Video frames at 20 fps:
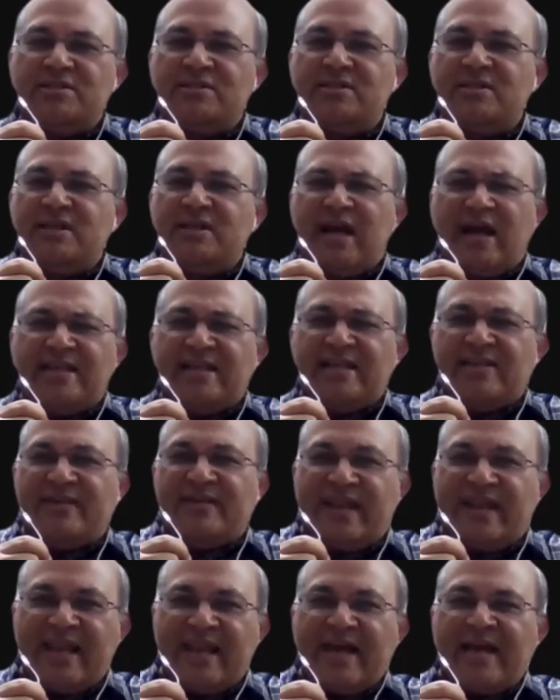I think even
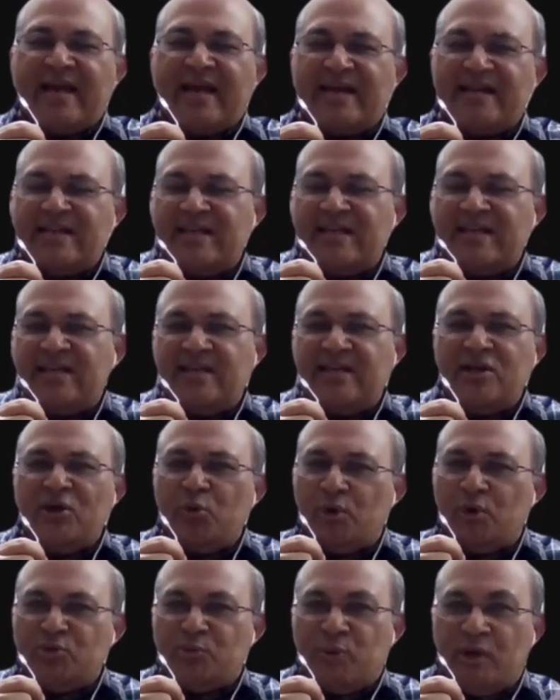NIIT was
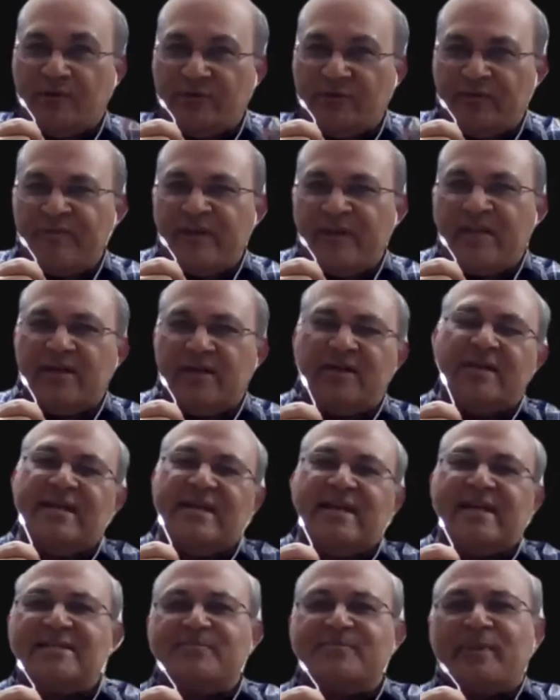one of the very early
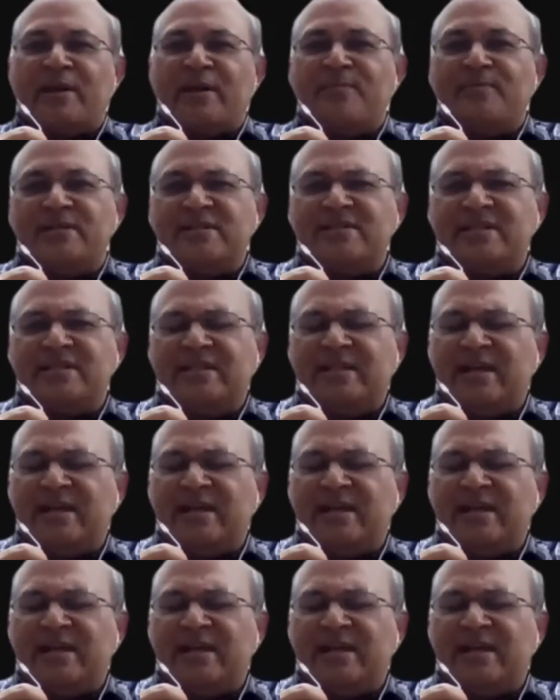experiments in that.